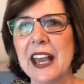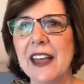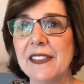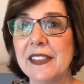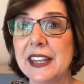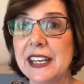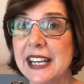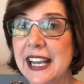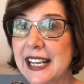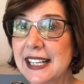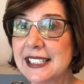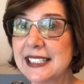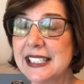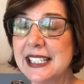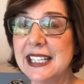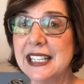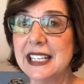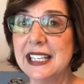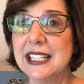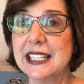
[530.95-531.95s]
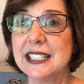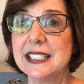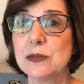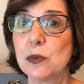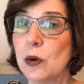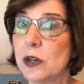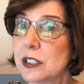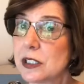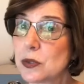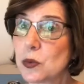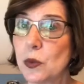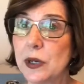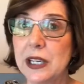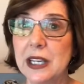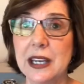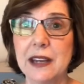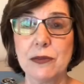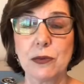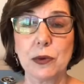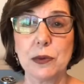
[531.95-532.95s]
The next thing is, once we
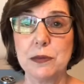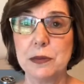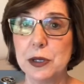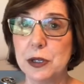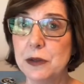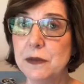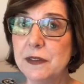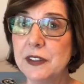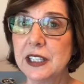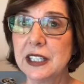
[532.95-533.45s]
have removed the